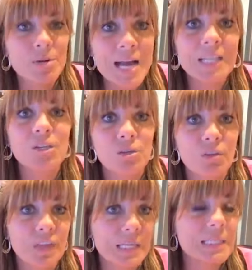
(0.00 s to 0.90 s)
not to do
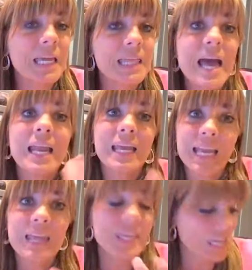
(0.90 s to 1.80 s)
things like that.
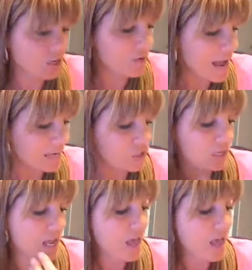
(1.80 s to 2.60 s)
Again, the interaction,